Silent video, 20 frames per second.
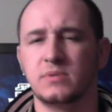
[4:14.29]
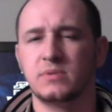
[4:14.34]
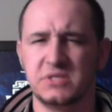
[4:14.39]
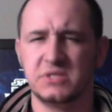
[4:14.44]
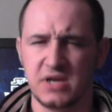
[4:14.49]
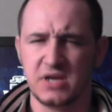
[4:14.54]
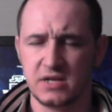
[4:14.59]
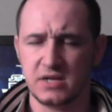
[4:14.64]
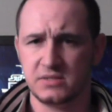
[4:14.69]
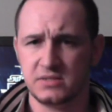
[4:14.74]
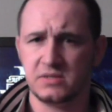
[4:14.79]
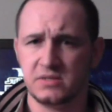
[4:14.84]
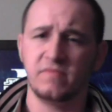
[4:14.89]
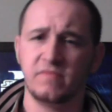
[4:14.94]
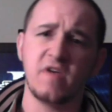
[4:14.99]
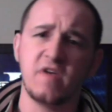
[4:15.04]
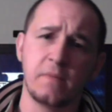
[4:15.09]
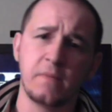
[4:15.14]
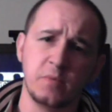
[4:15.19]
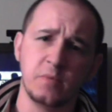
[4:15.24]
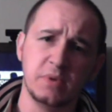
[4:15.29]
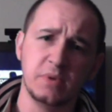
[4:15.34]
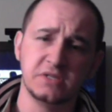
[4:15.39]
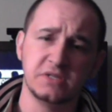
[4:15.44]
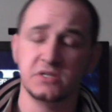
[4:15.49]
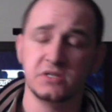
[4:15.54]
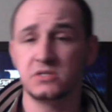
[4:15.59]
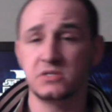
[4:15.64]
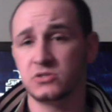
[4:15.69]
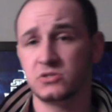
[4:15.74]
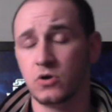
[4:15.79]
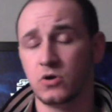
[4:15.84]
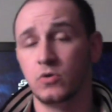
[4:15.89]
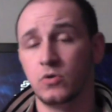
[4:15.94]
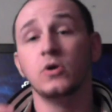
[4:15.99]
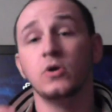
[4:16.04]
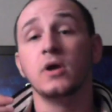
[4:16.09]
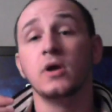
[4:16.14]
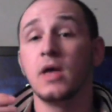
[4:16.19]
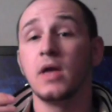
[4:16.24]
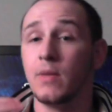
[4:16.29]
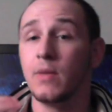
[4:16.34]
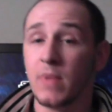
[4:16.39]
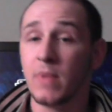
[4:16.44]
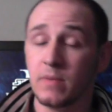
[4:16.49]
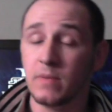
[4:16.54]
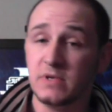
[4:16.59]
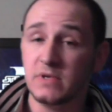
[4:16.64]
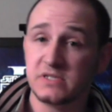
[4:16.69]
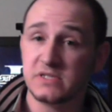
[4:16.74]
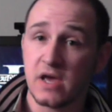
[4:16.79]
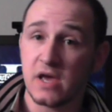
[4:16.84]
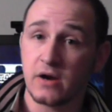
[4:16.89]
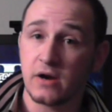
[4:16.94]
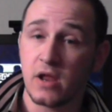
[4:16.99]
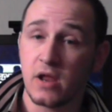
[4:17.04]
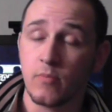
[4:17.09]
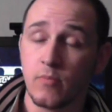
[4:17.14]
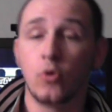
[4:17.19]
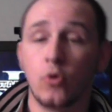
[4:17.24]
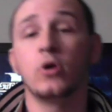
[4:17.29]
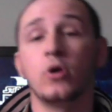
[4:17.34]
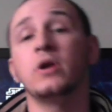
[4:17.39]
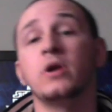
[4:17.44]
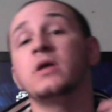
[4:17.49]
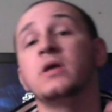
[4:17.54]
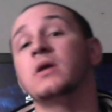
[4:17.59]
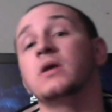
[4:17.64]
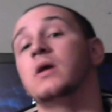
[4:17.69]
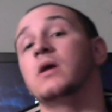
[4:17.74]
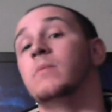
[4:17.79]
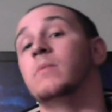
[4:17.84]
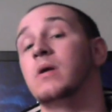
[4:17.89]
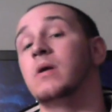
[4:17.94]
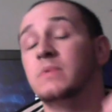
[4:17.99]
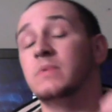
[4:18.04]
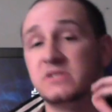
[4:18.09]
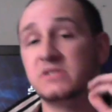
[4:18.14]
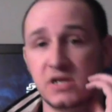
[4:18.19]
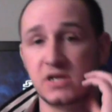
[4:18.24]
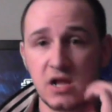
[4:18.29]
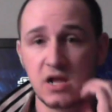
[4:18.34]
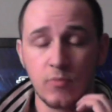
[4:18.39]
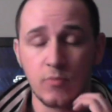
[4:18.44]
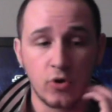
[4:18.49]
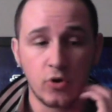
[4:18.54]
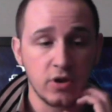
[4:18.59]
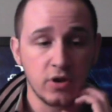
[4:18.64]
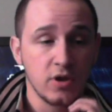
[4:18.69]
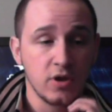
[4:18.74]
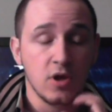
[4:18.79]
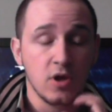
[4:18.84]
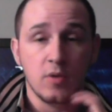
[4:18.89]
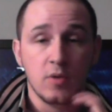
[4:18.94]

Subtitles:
He's got some family business, so it may be Saturday morning, it may be Sunday morning,